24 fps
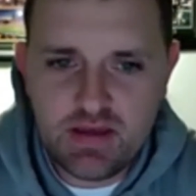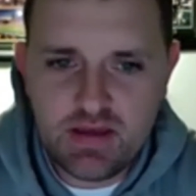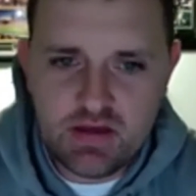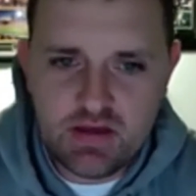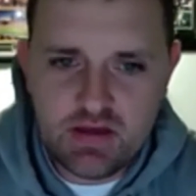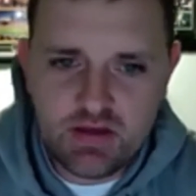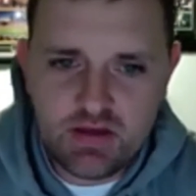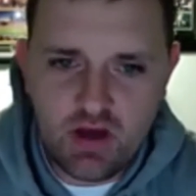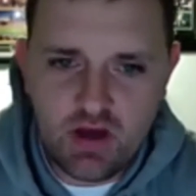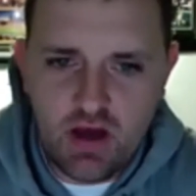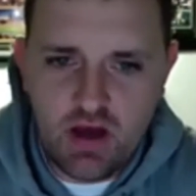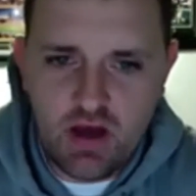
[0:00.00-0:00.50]

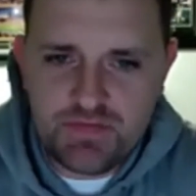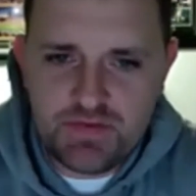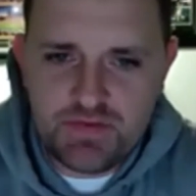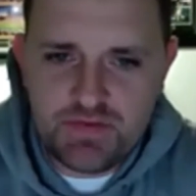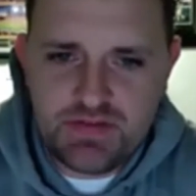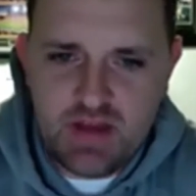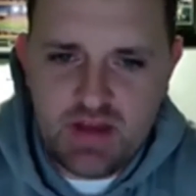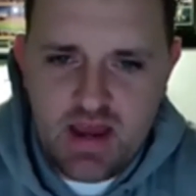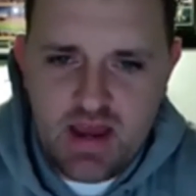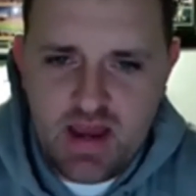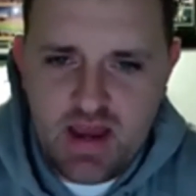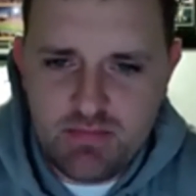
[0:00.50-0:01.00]

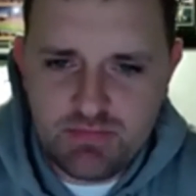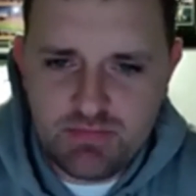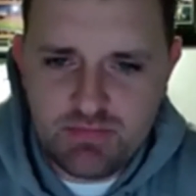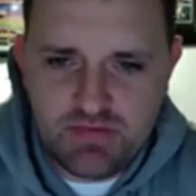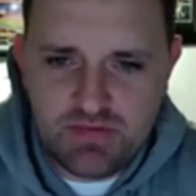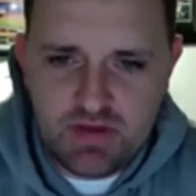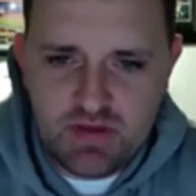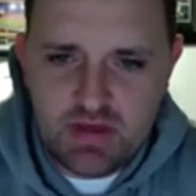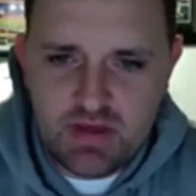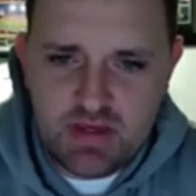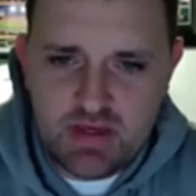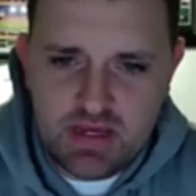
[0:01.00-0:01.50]
Oftentimes,
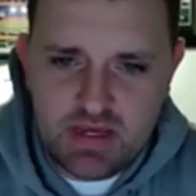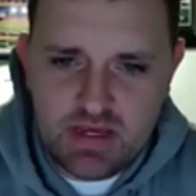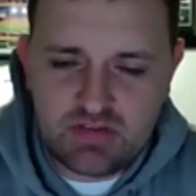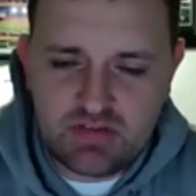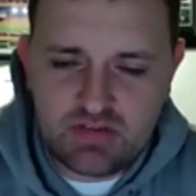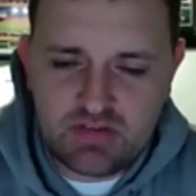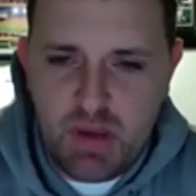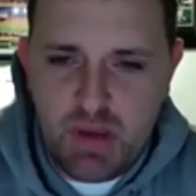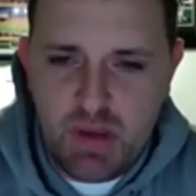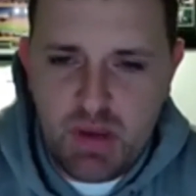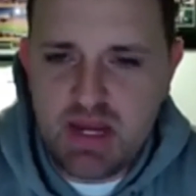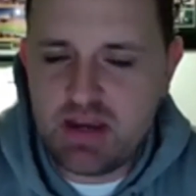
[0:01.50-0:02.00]
it gets
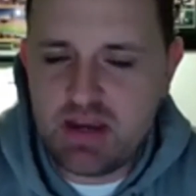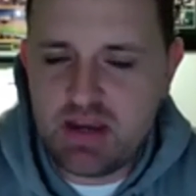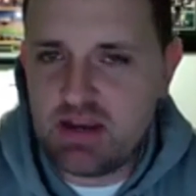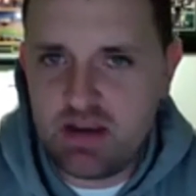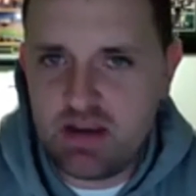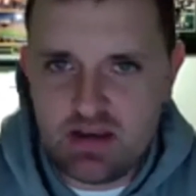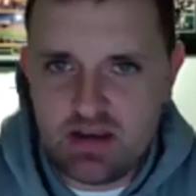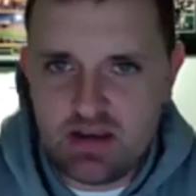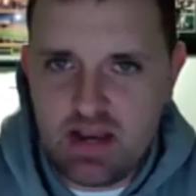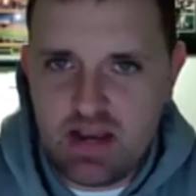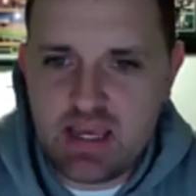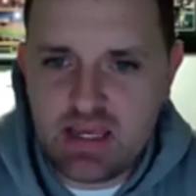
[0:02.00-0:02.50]
painted in a
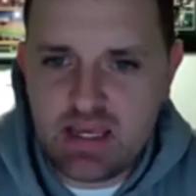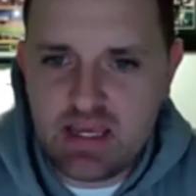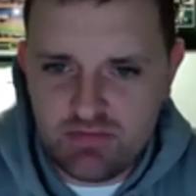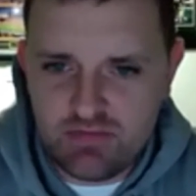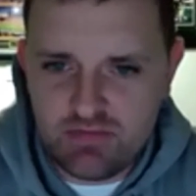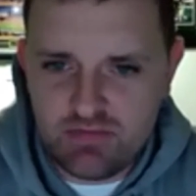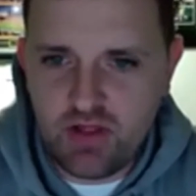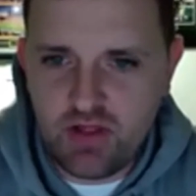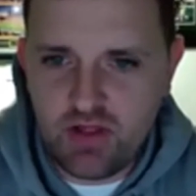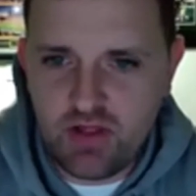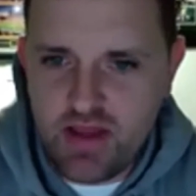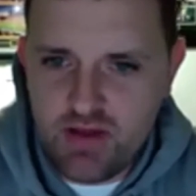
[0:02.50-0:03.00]
negative
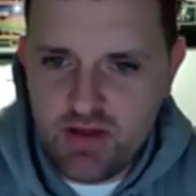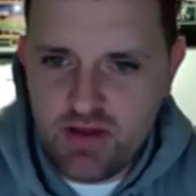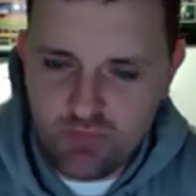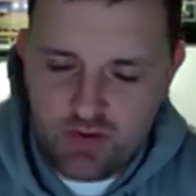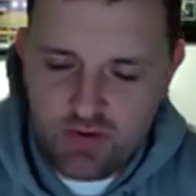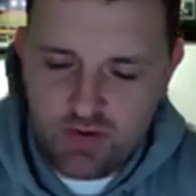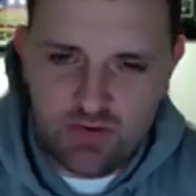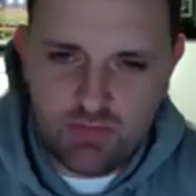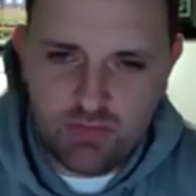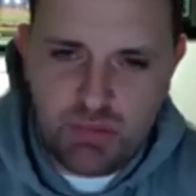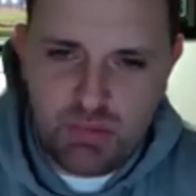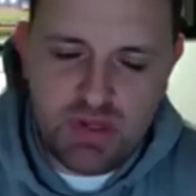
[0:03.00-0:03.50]
light,
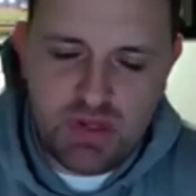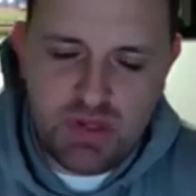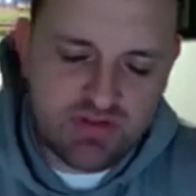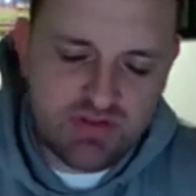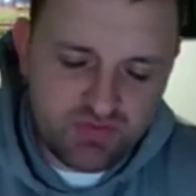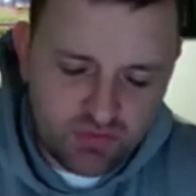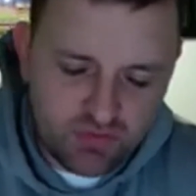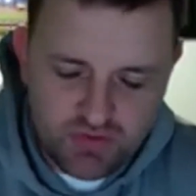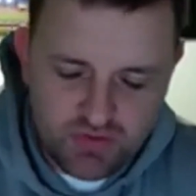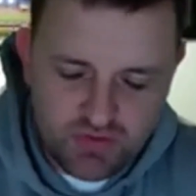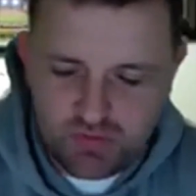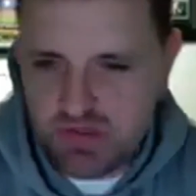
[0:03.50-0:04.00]
whether it be on
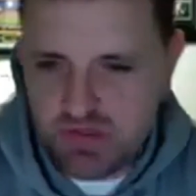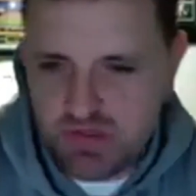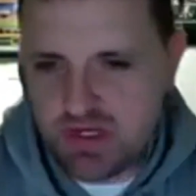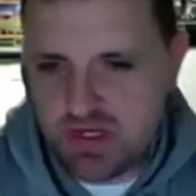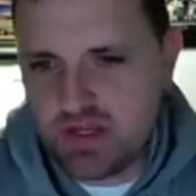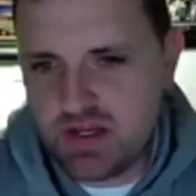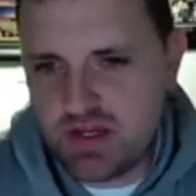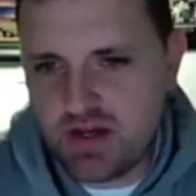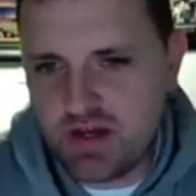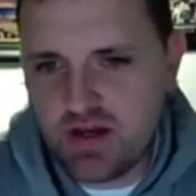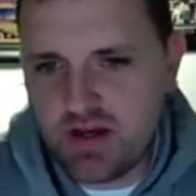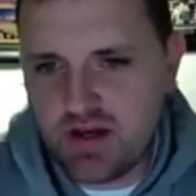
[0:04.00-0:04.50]
social
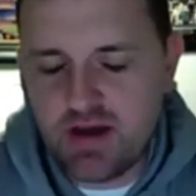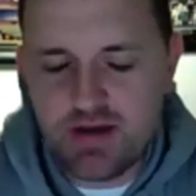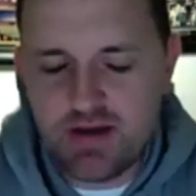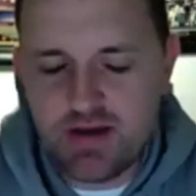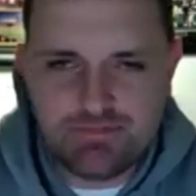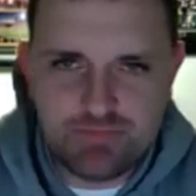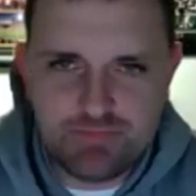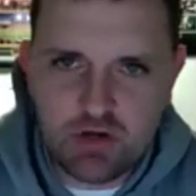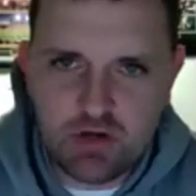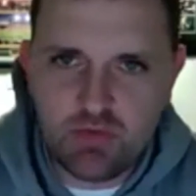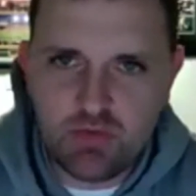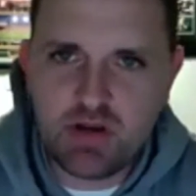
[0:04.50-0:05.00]
media,
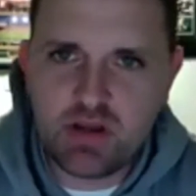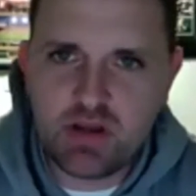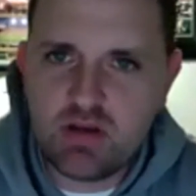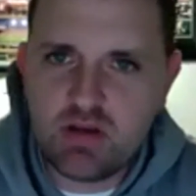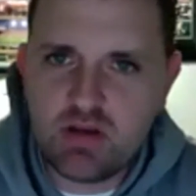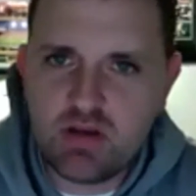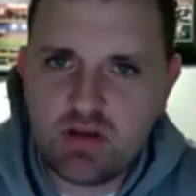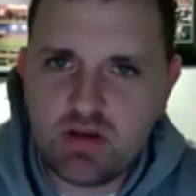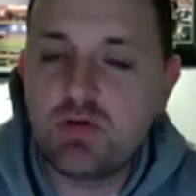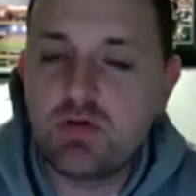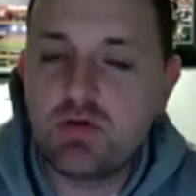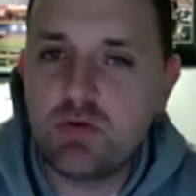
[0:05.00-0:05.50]
you know, in a
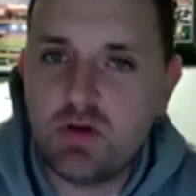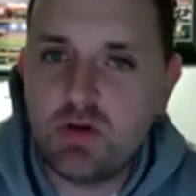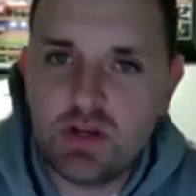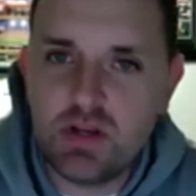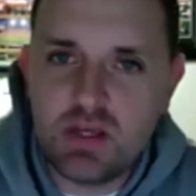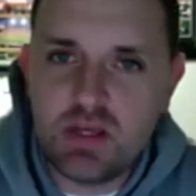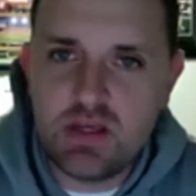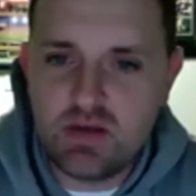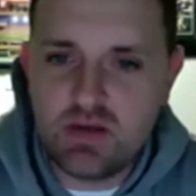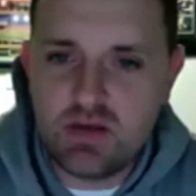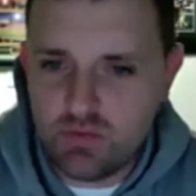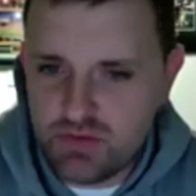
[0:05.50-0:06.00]

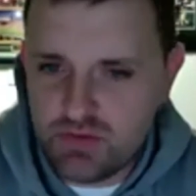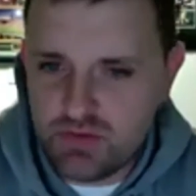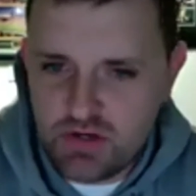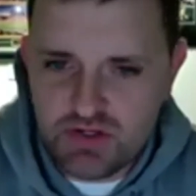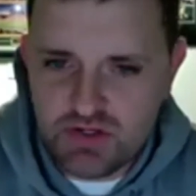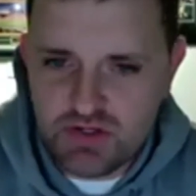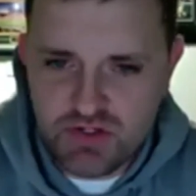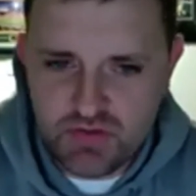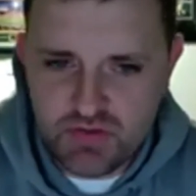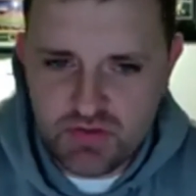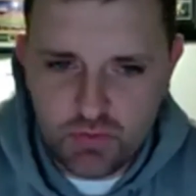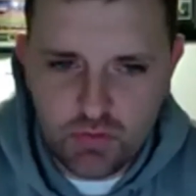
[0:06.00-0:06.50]
community, within a
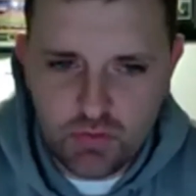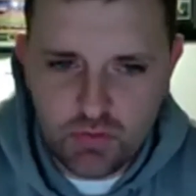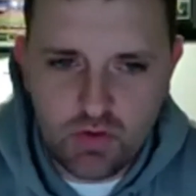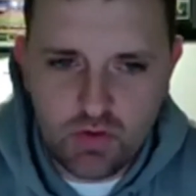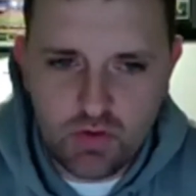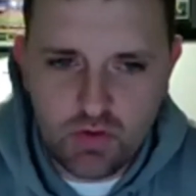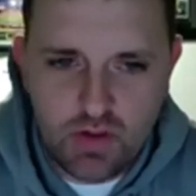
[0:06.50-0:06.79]
school.